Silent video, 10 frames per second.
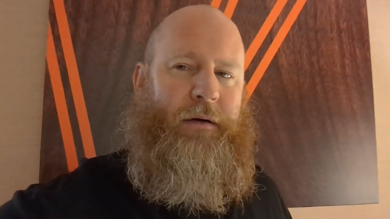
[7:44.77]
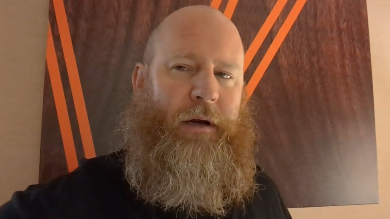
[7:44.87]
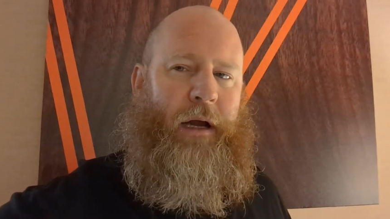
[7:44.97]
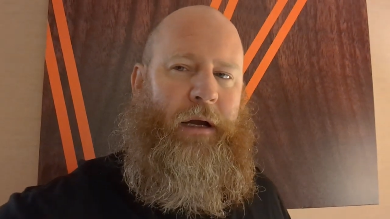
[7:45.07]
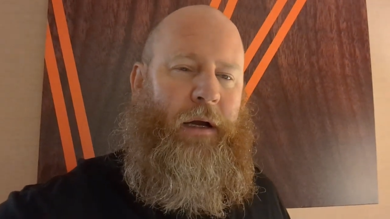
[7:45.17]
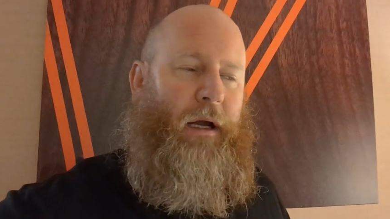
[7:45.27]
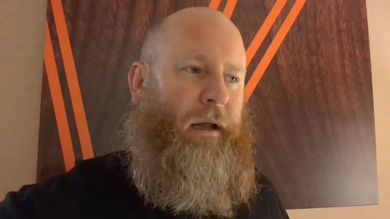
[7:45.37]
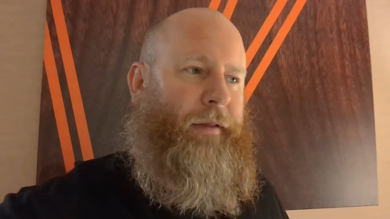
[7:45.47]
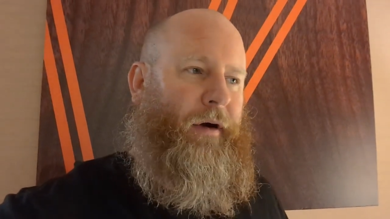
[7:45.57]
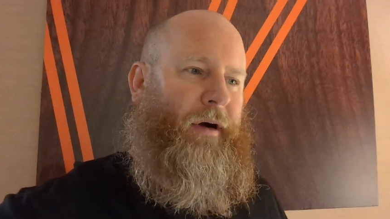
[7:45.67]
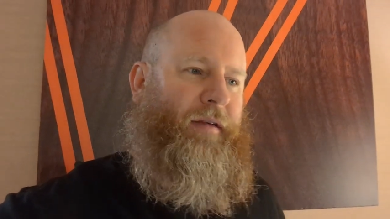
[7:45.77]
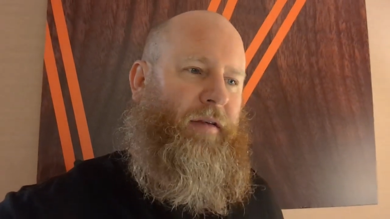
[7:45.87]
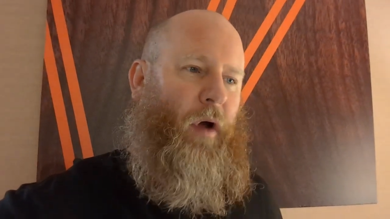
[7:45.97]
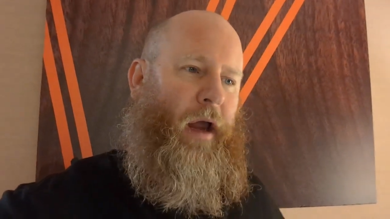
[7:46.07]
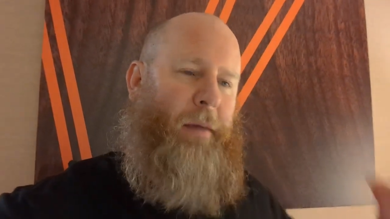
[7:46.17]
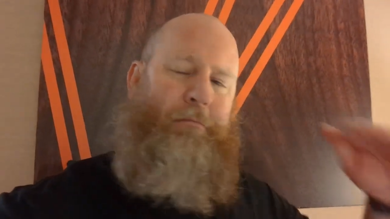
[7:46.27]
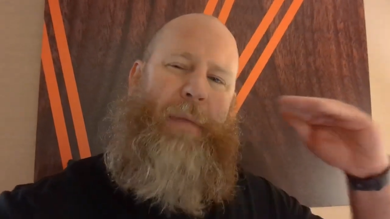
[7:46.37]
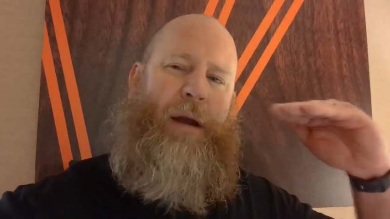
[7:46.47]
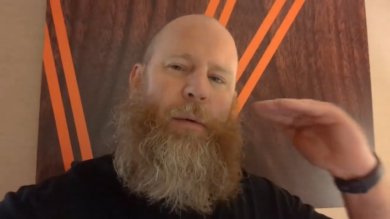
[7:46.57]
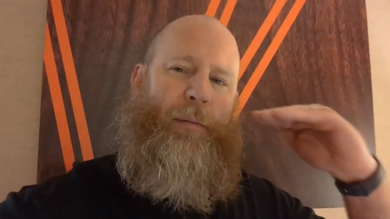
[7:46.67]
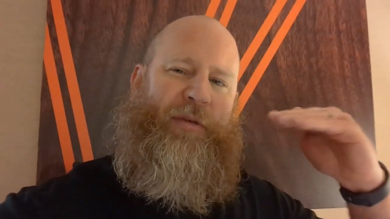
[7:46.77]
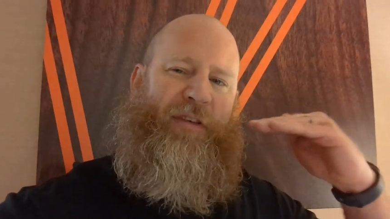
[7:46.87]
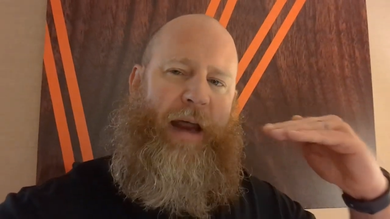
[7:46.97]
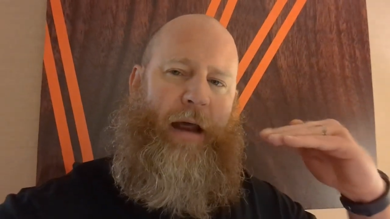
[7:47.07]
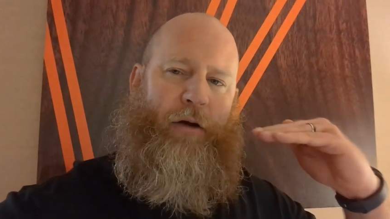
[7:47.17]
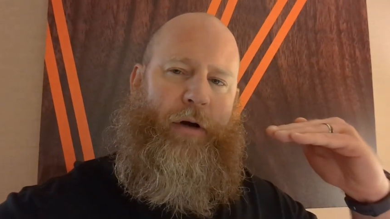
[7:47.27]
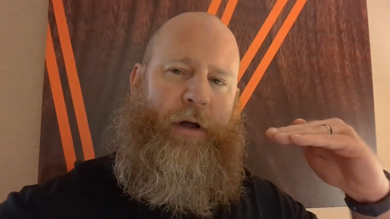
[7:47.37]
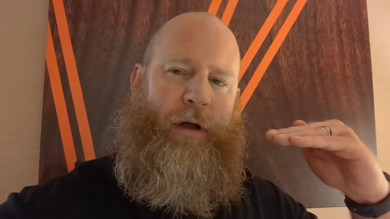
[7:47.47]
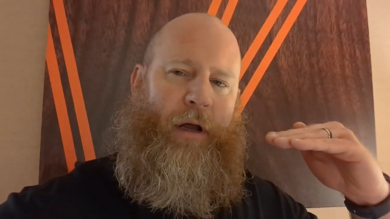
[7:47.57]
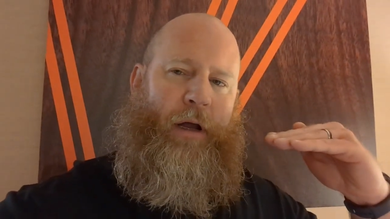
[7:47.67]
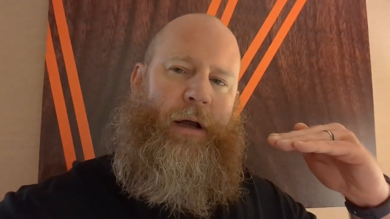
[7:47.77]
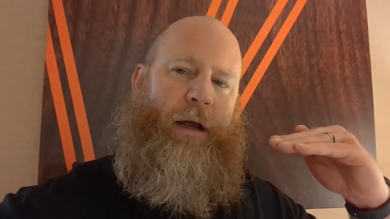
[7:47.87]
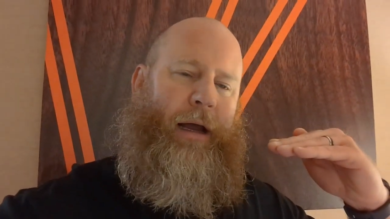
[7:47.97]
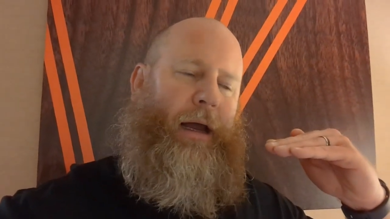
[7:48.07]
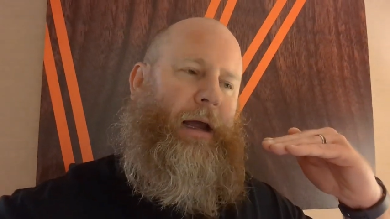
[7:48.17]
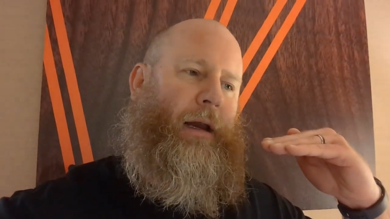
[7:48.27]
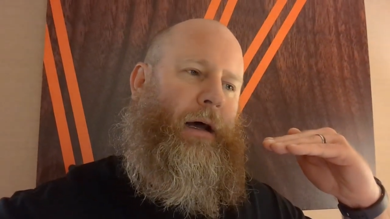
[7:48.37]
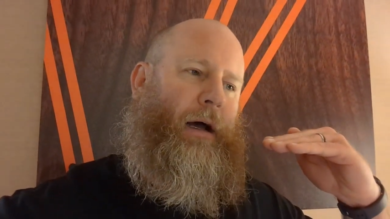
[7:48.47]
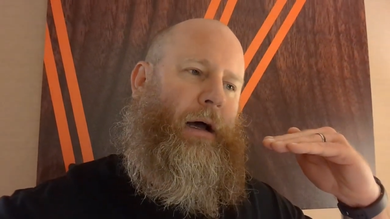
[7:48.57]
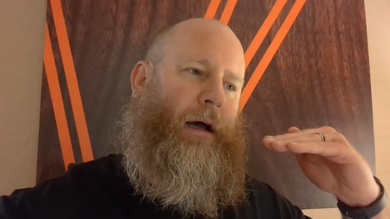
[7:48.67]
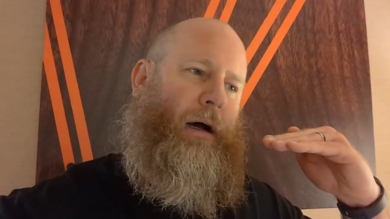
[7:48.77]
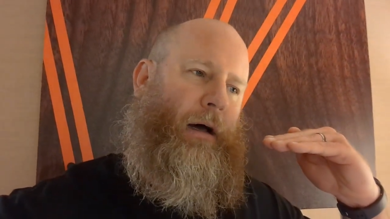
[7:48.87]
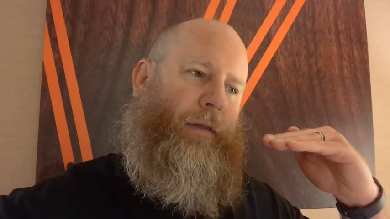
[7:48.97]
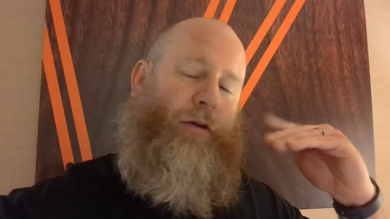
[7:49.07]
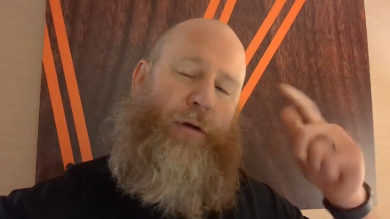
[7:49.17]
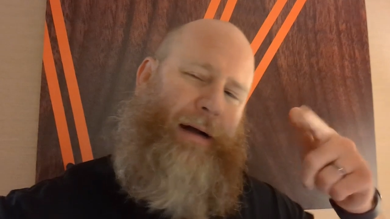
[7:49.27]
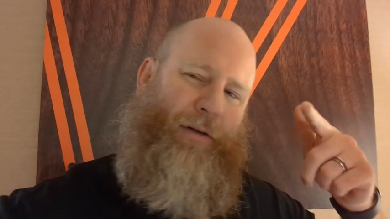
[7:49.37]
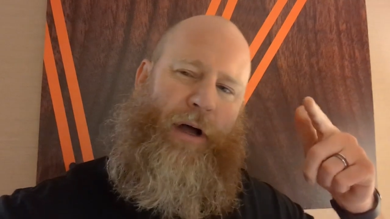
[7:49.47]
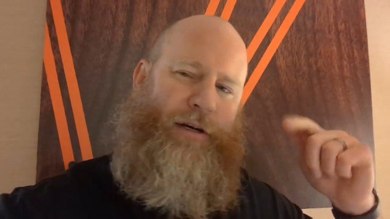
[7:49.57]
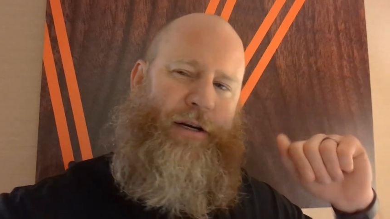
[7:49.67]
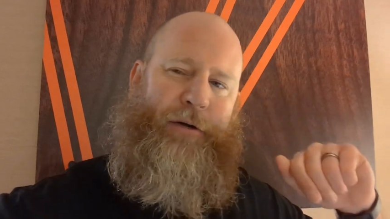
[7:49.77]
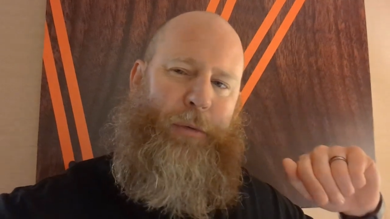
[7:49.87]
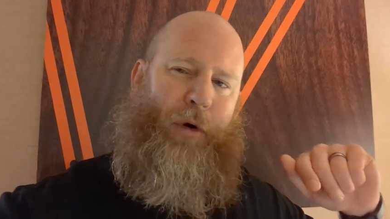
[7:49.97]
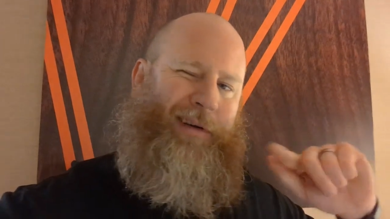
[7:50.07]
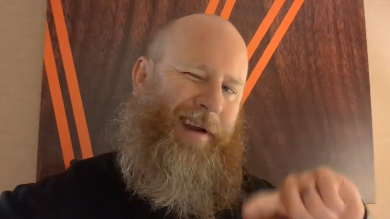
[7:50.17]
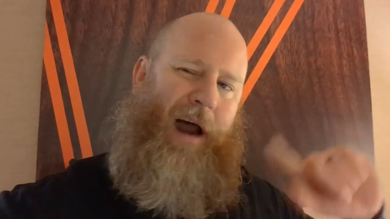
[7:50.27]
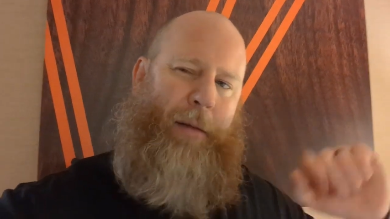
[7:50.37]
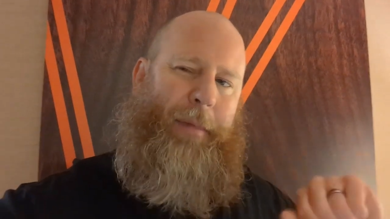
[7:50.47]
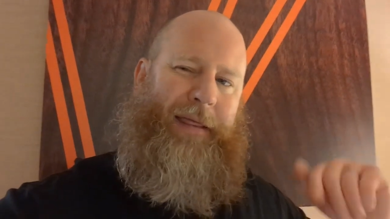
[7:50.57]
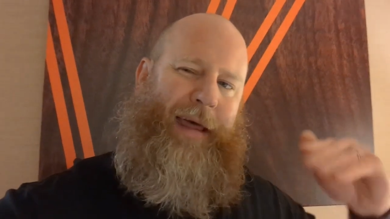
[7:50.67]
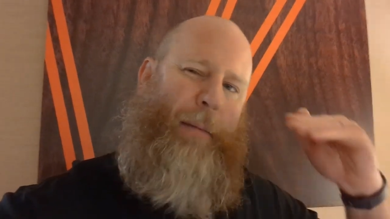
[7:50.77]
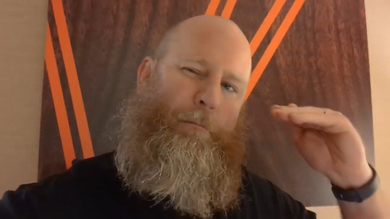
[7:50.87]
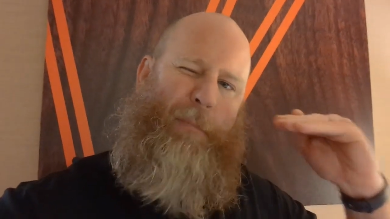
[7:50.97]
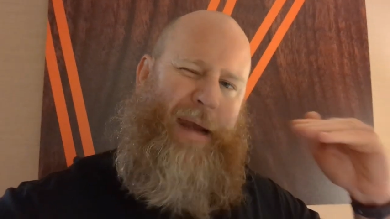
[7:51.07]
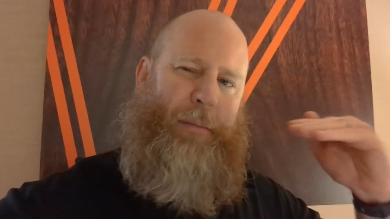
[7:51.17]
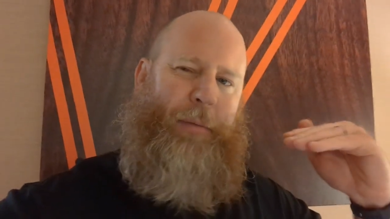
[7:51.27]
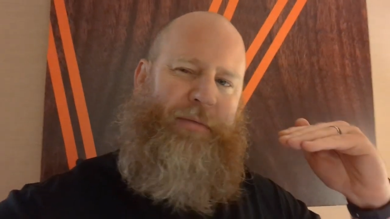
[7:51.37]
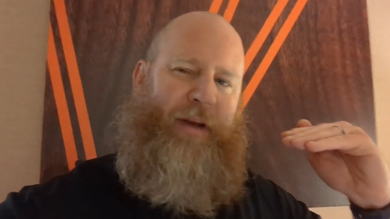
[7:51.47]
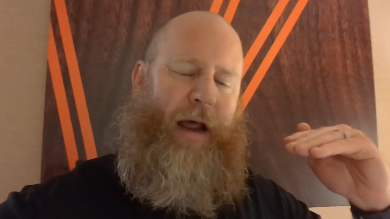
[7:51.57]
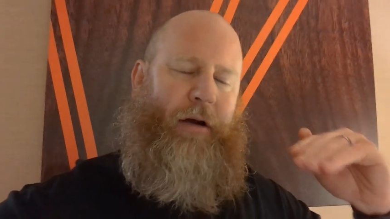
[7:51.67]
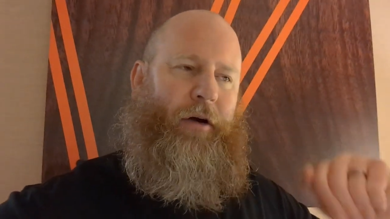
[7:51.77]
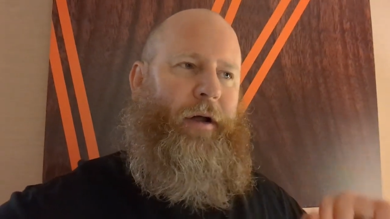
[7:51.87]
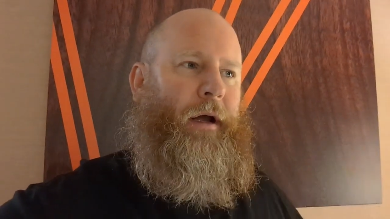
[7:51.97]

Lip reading: Okay, there is a minimum standard, and the Travelodge in Newport did not meet that minimum standard.